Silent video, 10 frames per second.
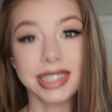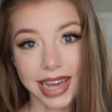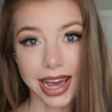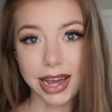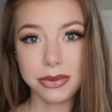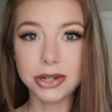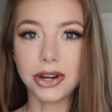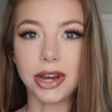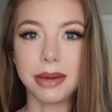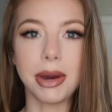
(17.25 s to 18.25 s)
today we're
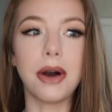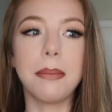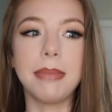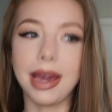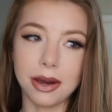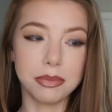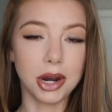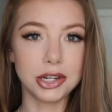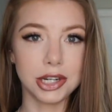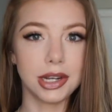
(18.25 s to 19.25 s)
talking about makeup
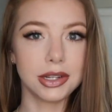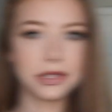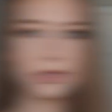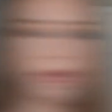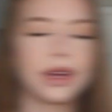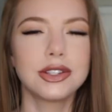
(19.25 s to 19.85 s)
brushes.